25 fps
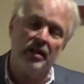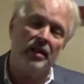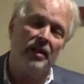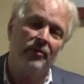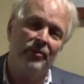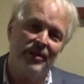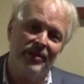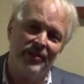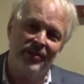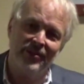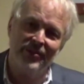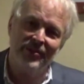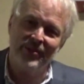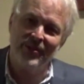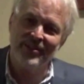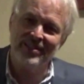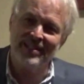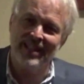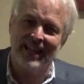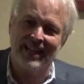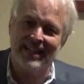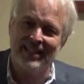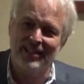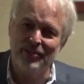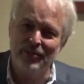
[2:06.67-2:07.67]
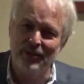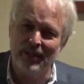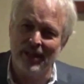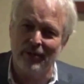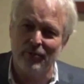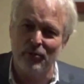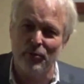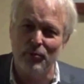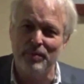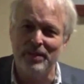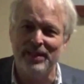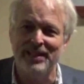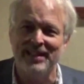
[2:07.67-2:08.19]
We don't know exactly who that
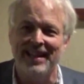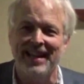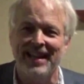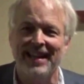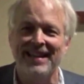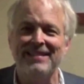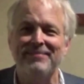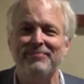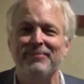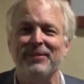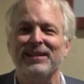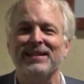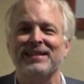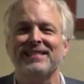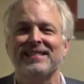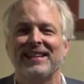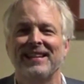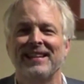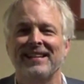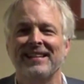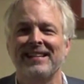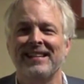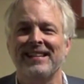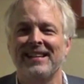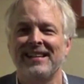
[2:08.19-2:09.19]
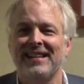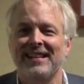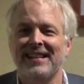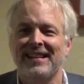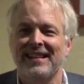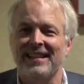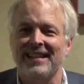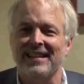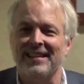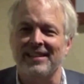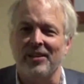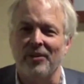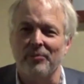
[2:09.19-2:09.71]
will be yet, but
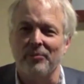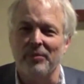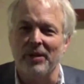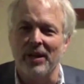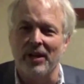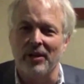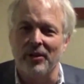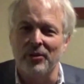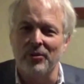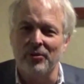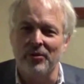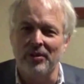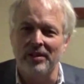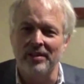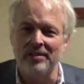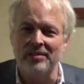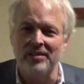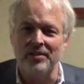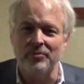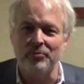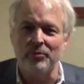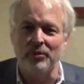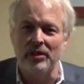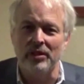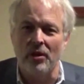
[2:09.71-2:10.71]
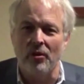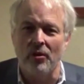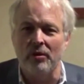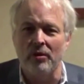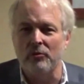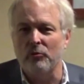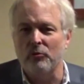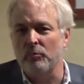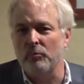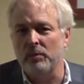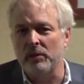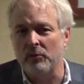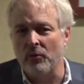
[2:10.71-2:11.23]
no matter who it is, we know it
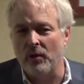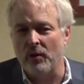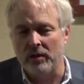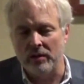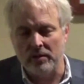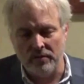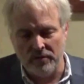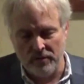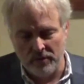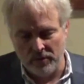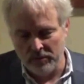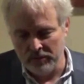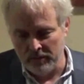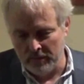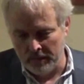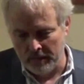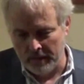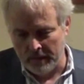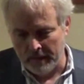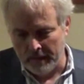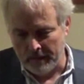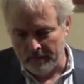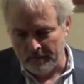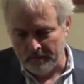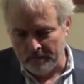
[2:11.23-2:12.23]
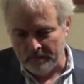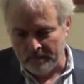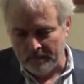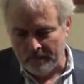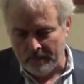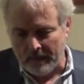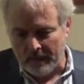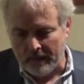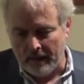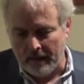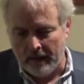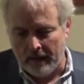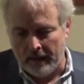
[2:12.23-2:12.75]
will be wonderful.
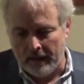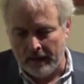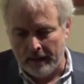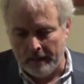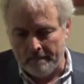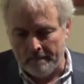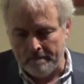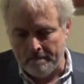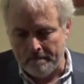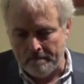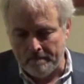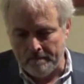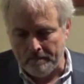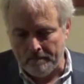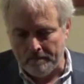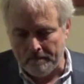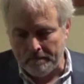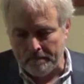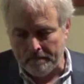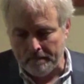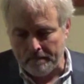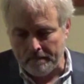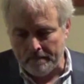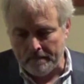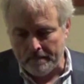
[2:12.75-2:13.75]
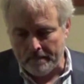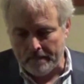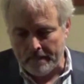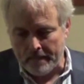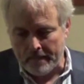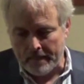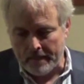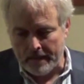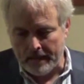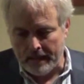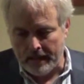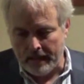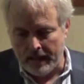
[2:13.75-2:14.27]

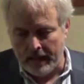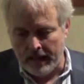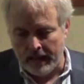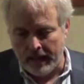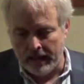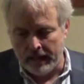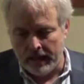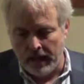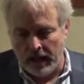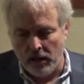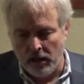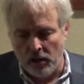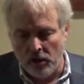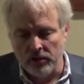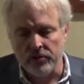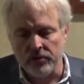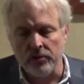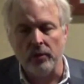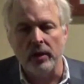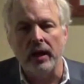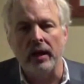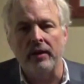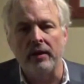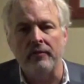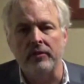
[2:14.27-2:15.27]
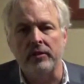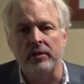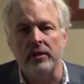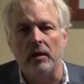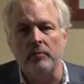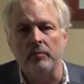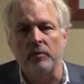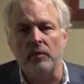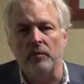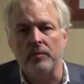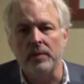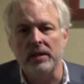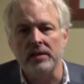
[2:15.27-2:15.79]
And I also have a
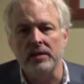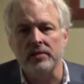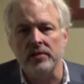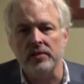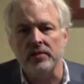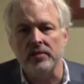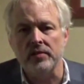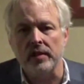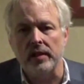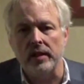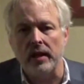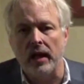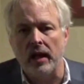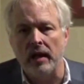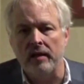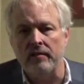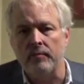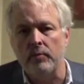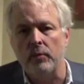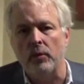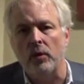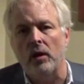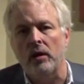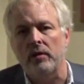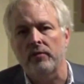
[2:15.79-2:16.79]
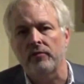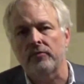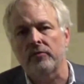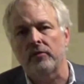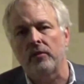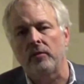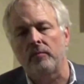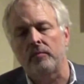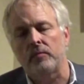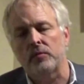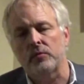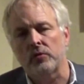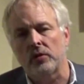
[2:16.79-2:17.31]
number of pieces that I brought
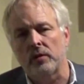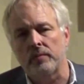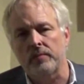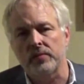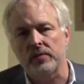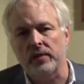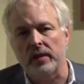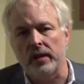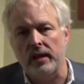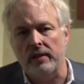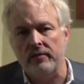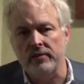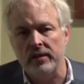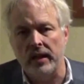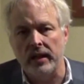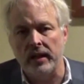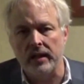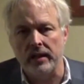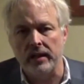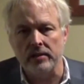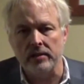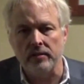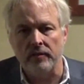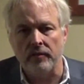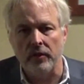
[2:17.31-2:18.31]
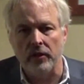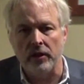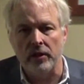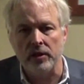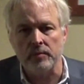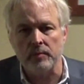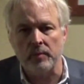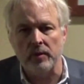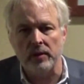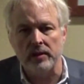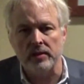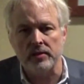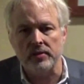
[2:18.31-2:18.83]
from trips that I've taken to various
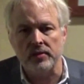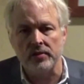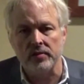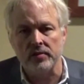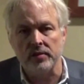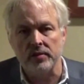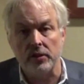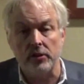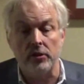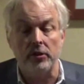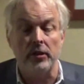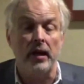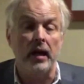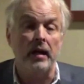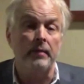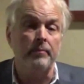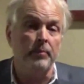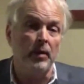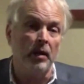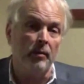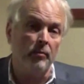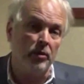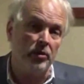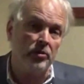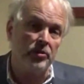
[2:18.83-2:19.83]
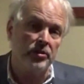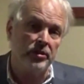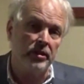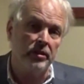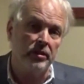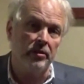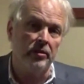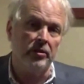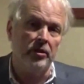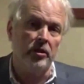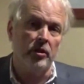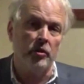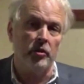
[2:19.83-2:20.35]
places that are not published
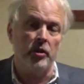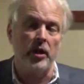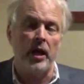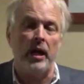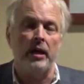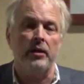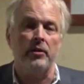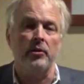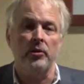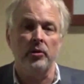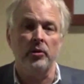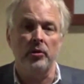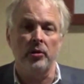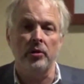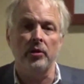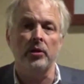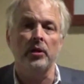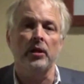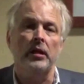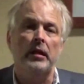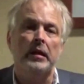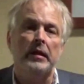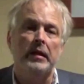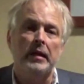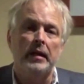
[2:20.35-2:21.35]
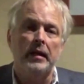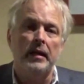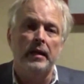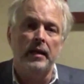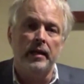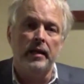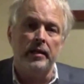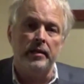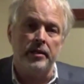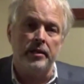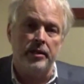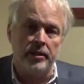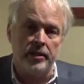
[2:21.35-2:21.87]
here and are not heard
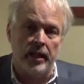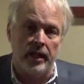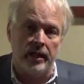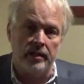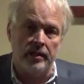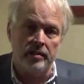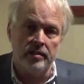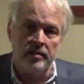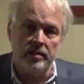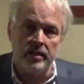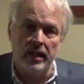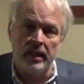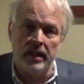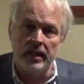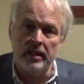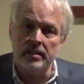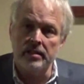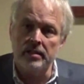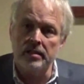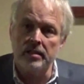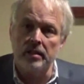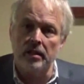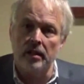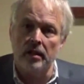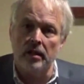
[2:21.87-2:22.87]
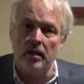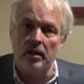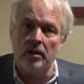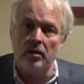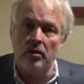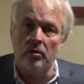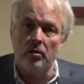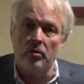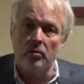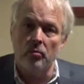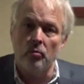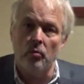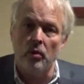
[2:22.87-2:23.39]
in the United States.
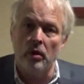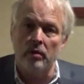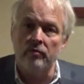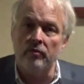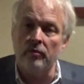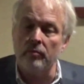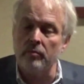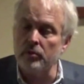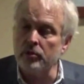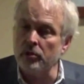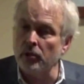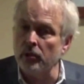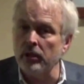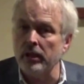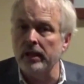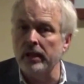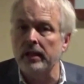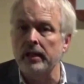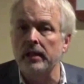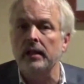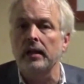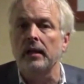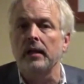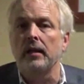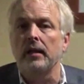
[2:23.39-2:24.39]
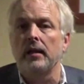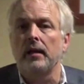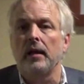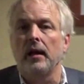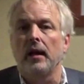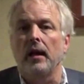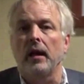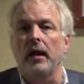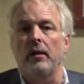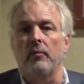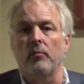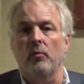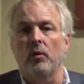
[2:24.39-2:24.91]
One from Turkey
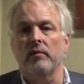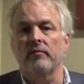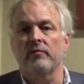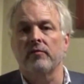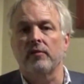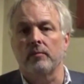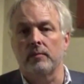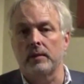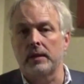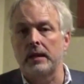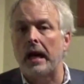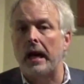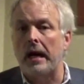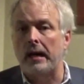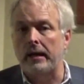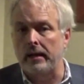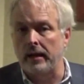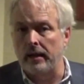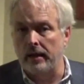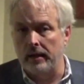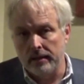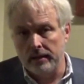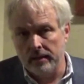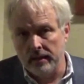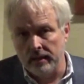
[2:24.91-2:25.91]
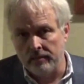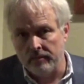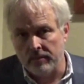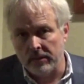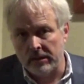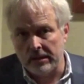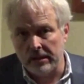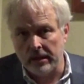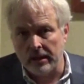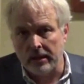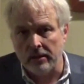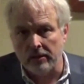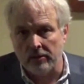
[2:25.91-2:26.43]
and one from Ghana in
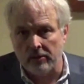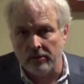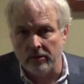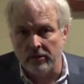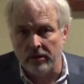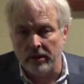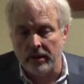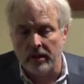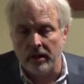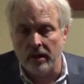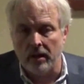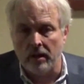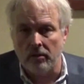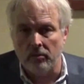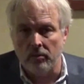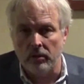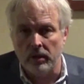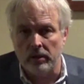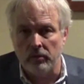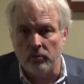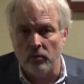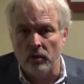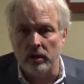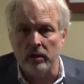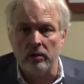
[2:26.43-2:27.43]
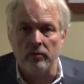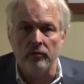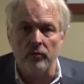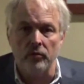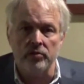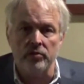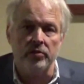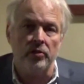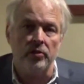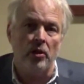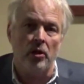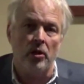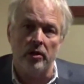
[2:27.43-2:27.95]
particular, that are really wonderful
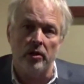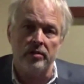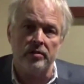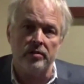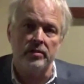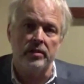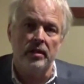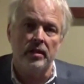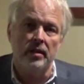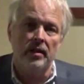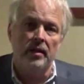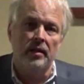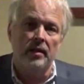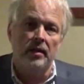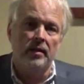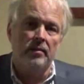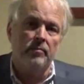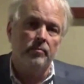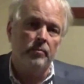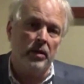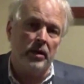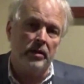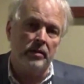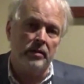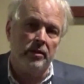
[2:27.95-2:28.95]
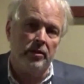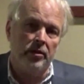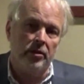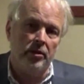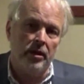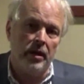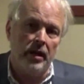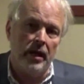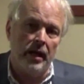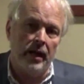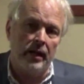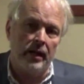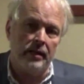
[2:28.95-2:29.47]
songs, but that are
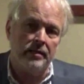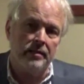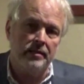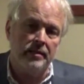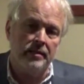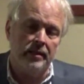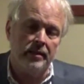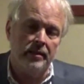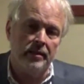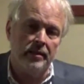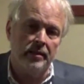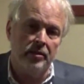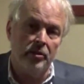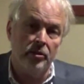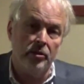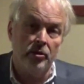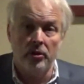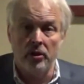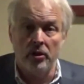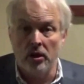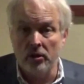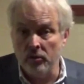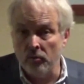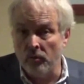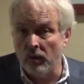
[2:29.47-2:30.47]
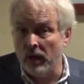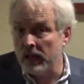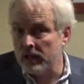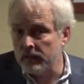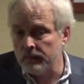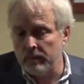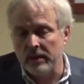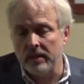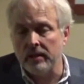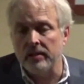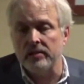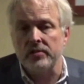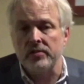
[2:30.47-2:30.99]
not heard otherwise
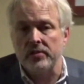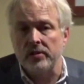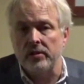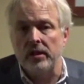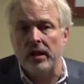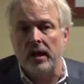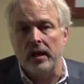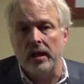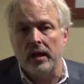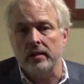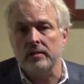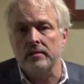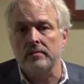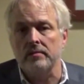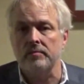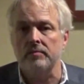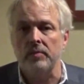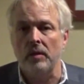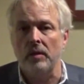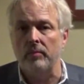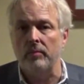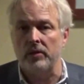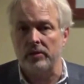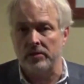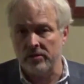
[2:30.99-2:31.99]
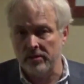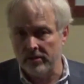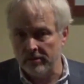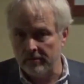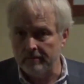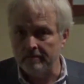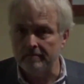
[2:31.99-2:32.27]
because they're not published.